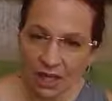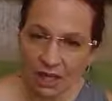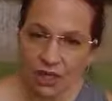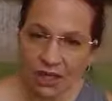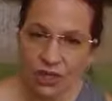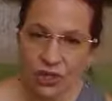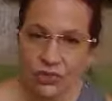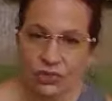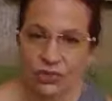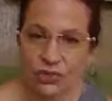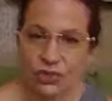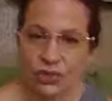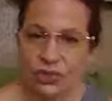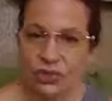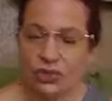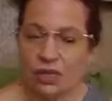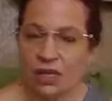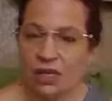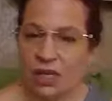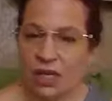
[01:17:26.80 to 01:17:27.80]
you know,
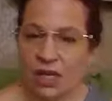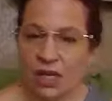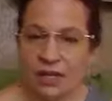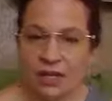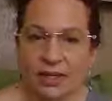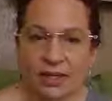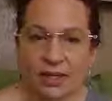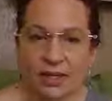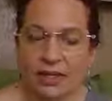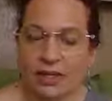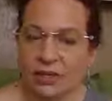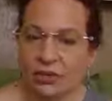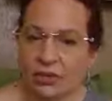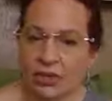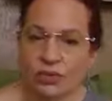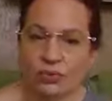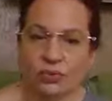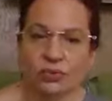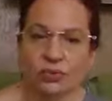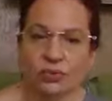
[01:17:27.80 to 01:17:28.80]
just eh,
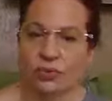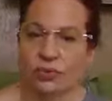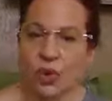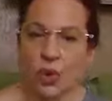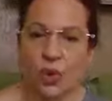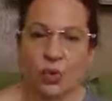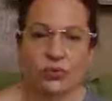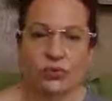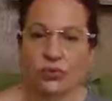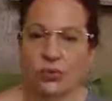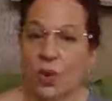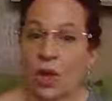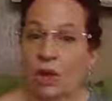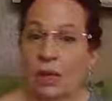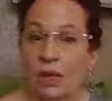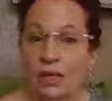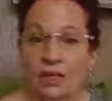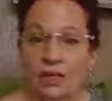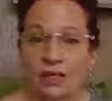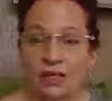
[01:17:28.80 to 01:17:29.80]
don't overdwell
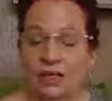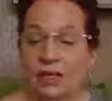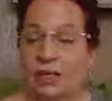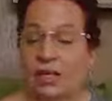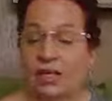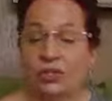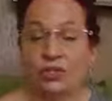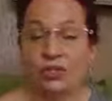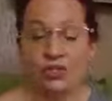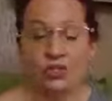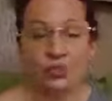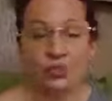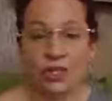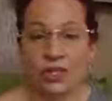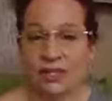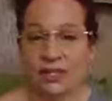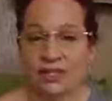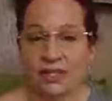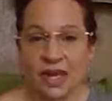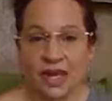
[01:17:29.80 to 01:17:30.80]
on it. Just
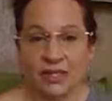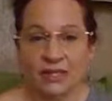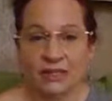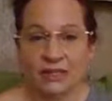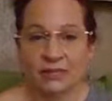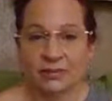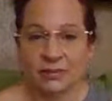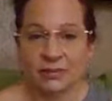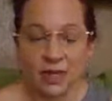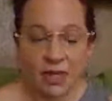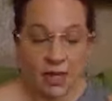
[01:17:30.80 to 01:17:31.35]
reassess.